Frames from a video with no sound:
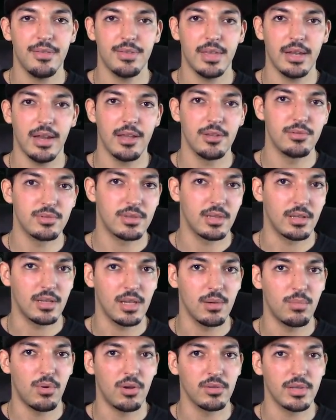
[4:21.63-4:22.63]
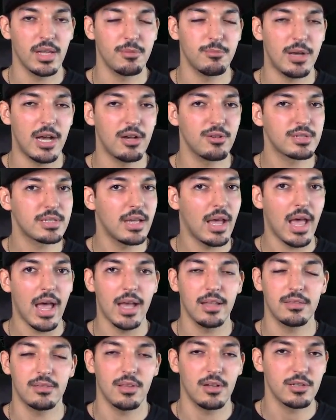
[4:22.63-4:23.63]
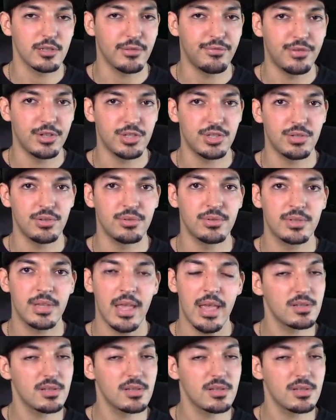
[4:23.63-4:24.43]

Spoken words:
Then I used the keyboard and mouse, I had tons of issues